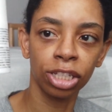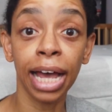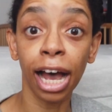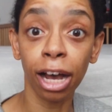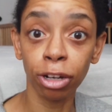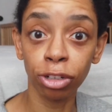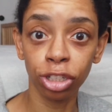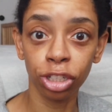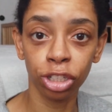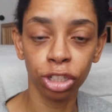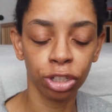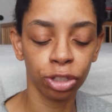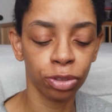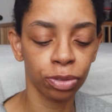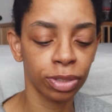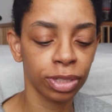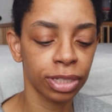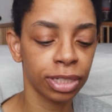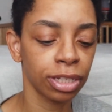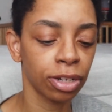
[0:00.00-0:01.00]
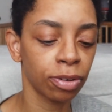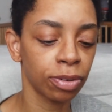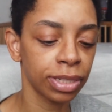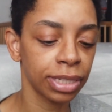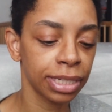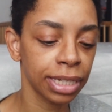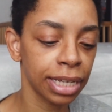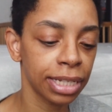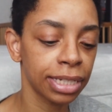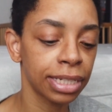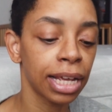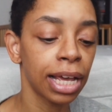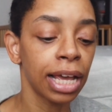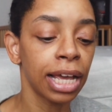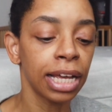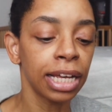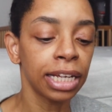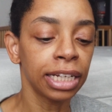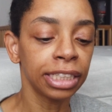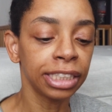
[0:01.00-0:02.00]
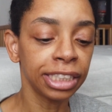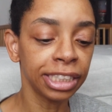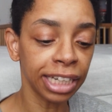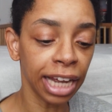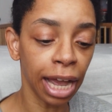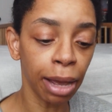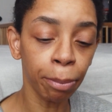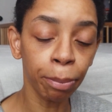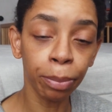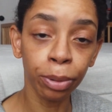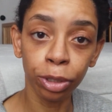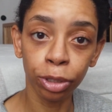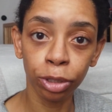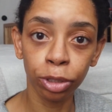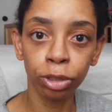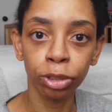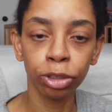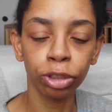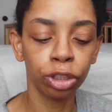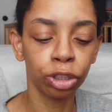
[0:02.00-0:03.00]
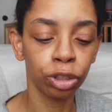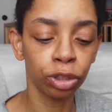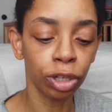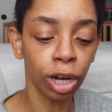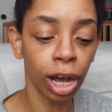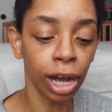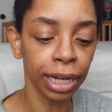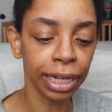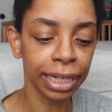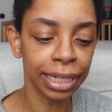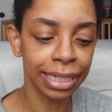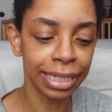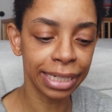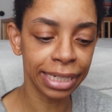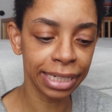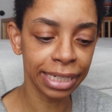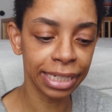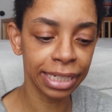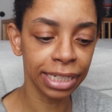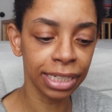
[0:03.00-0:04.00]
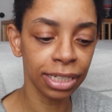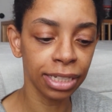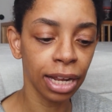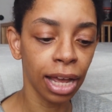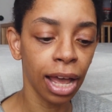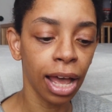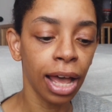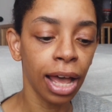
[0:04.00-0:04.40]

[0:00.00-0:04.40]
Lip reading: How to use. So it says shampoo, do not condition.